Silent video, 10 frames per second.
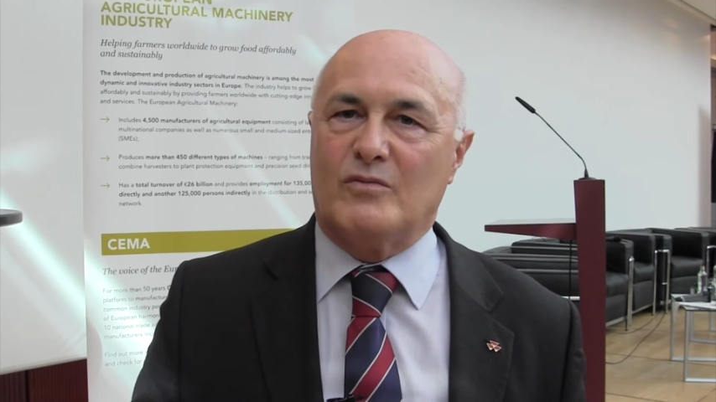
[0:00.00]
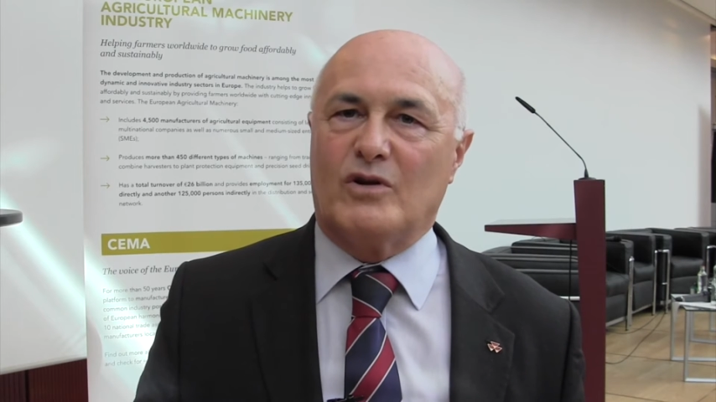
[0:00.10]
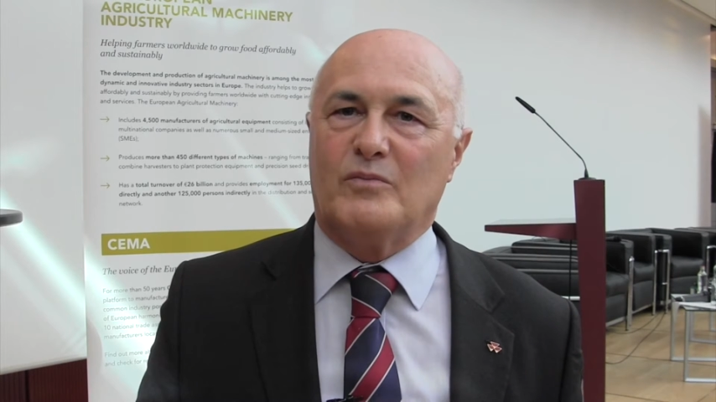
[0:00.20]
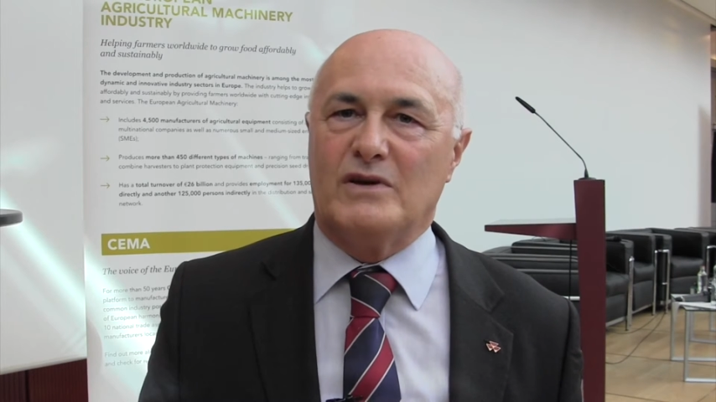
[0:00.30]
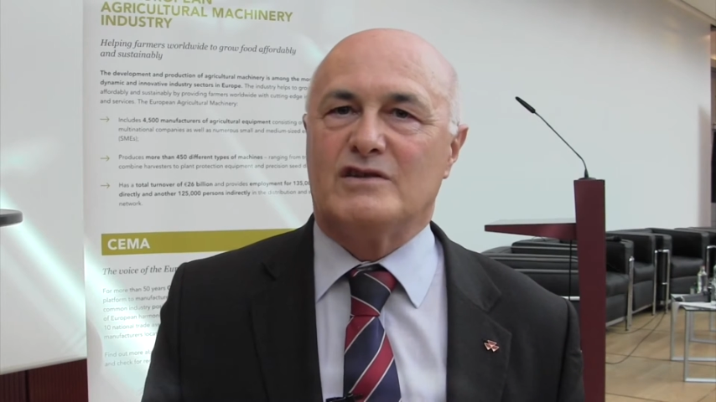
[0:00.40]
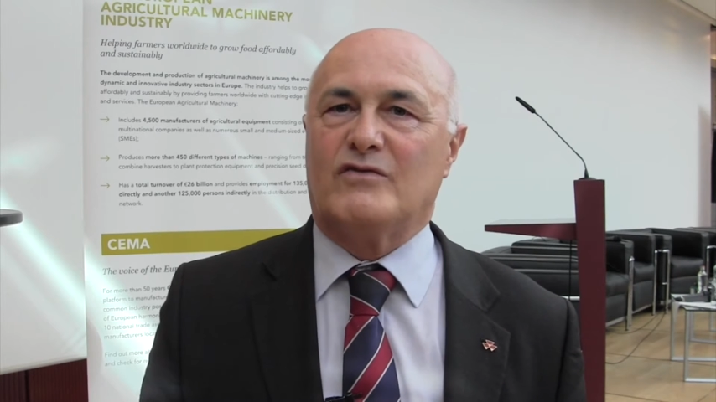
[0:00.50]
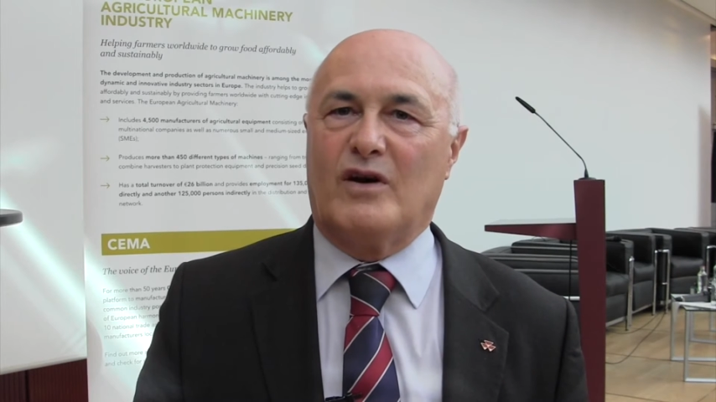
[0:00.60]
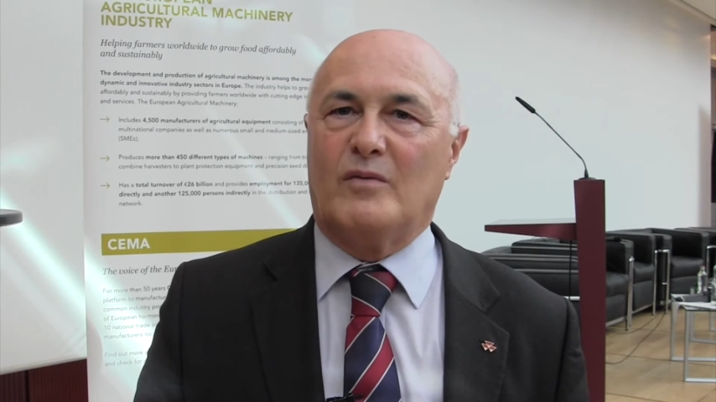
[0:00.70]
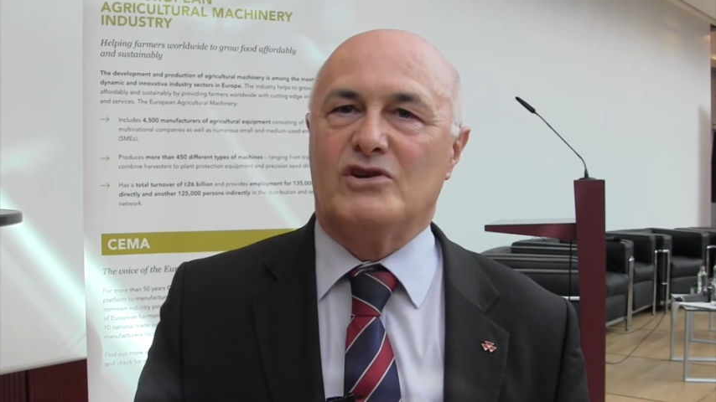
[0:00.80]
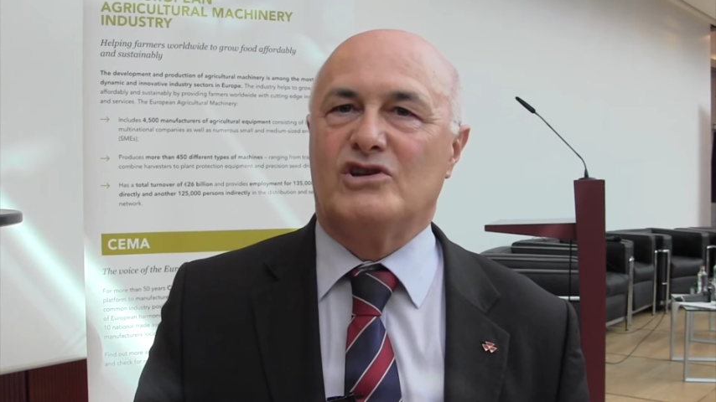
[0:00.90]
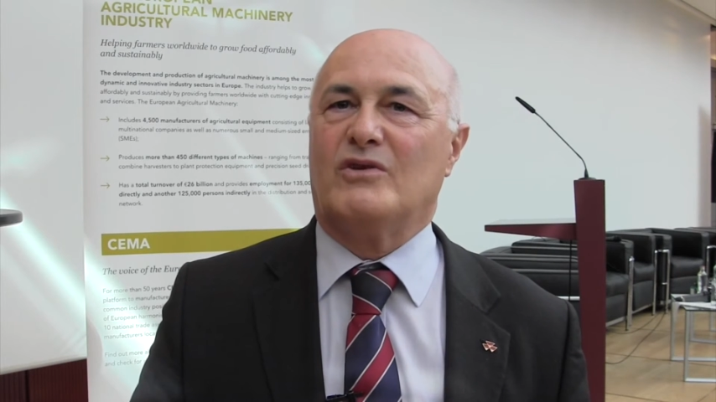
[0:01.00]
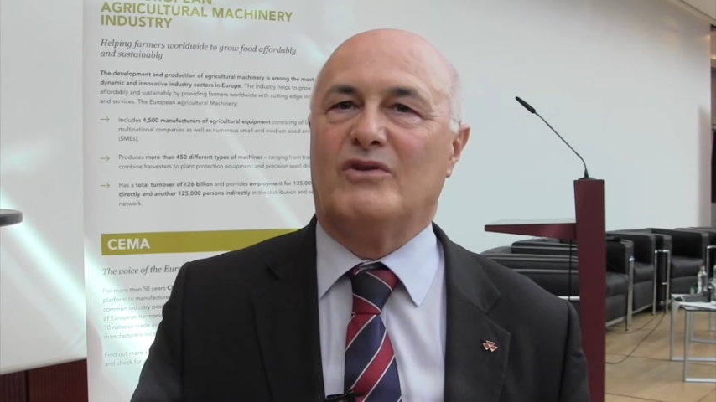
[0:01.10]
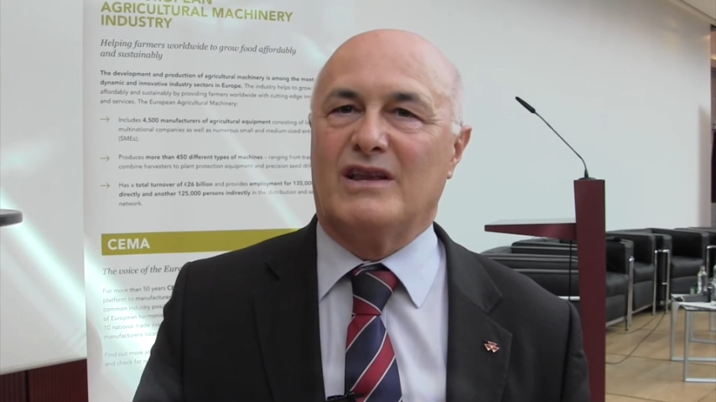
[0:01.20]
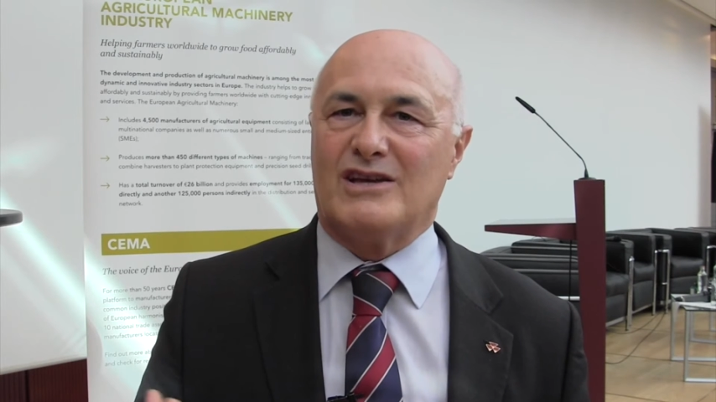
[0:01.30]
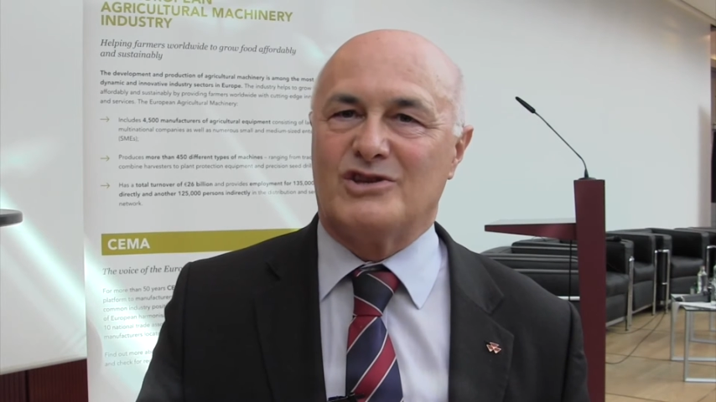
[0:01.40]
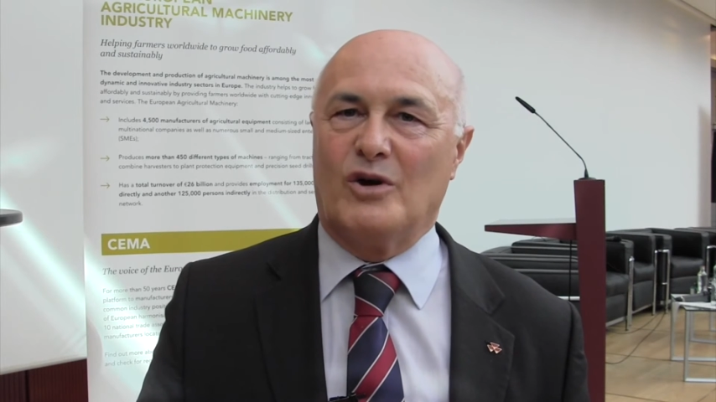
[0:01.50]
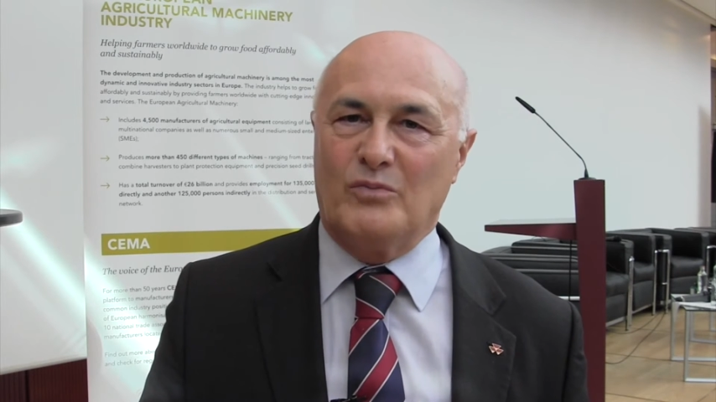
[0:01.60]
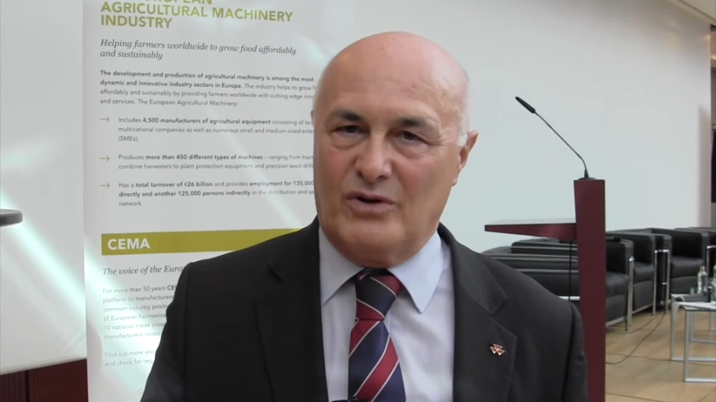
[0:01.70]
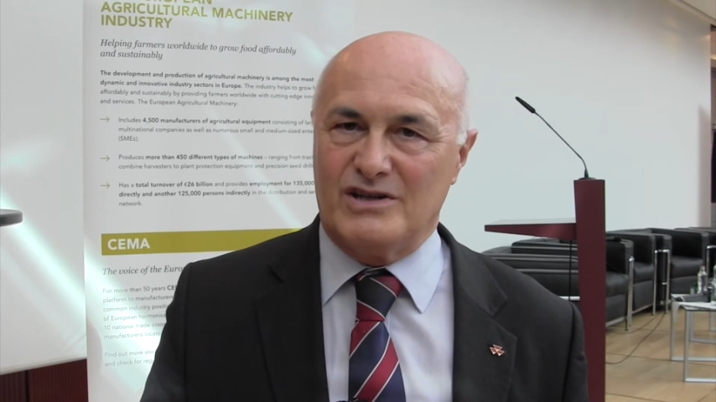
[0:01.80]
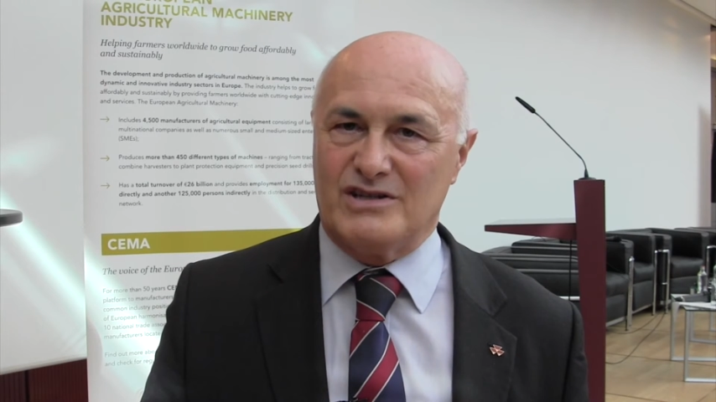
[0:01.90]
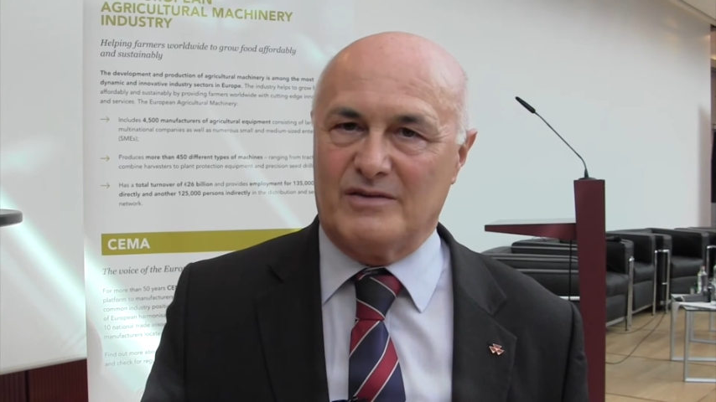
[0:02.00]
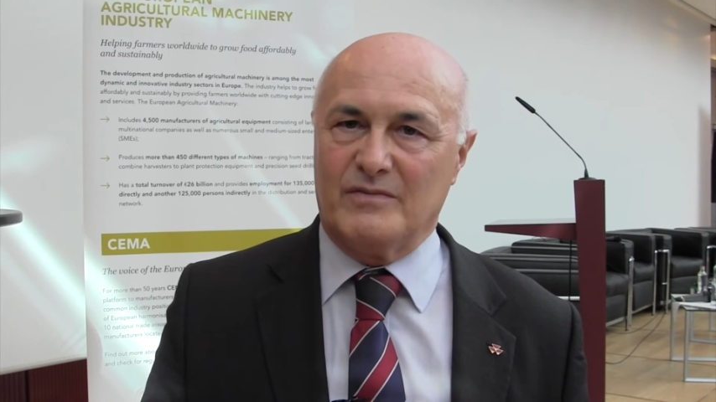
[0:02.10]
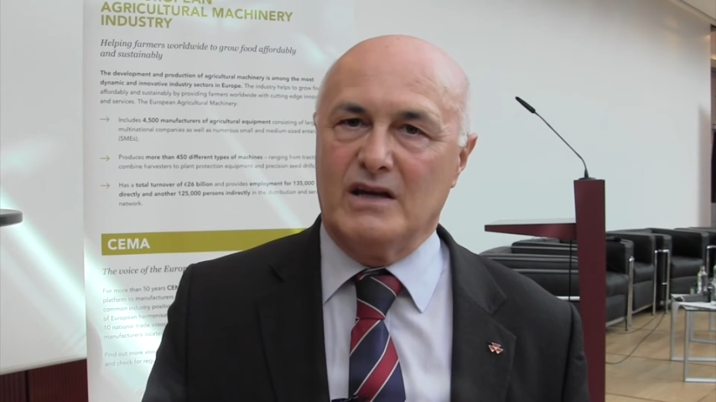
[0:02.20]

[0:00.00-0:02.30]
modern piece of farm machinery, and that's the operator.